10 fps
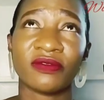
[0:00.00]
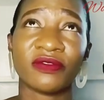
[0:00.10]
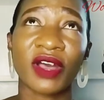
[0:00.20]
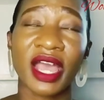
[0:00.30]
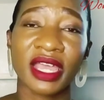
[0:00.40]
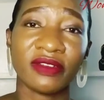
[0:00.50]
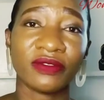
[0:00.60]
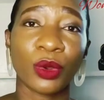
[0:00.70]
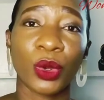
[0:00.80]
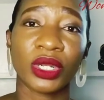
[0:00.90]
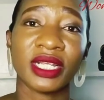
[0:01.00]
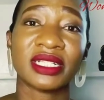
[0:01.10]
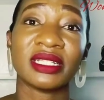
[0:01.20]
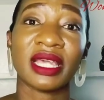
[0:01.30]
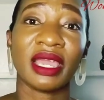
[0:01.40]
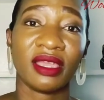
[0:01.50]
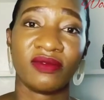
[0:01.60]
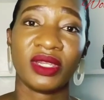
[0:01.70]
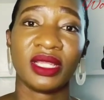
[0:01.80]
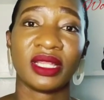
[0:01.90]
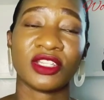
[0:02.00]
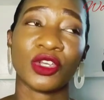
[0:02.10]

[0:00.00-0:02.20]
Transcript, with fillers: five or it's in the evening that